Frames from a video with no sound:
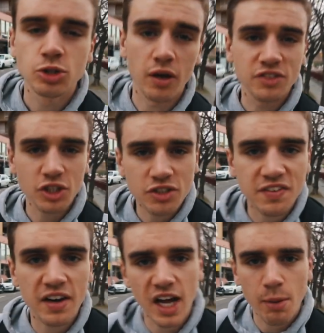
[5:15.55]
So I've just
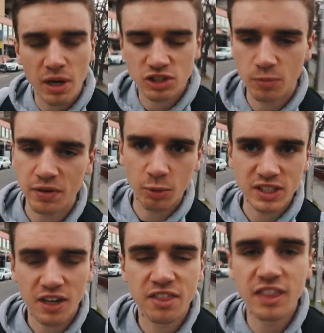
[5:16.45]
found out about something which
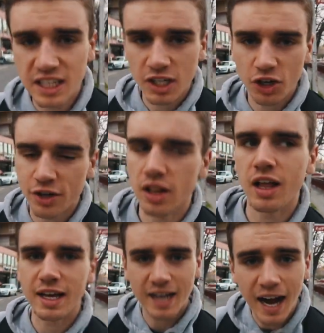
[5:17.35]
I think you're gonna
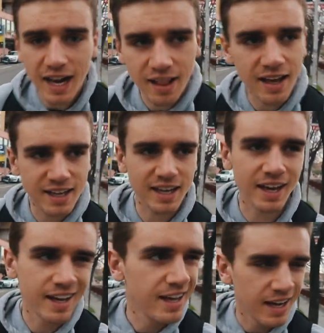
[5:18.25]
like. I like
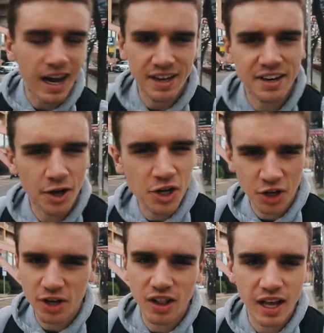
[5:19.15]
it, and I know you're
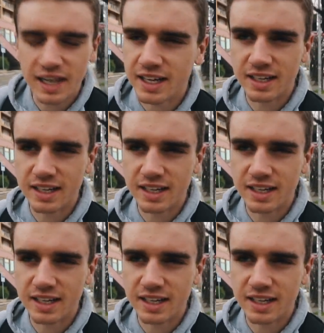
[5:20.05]
gonna like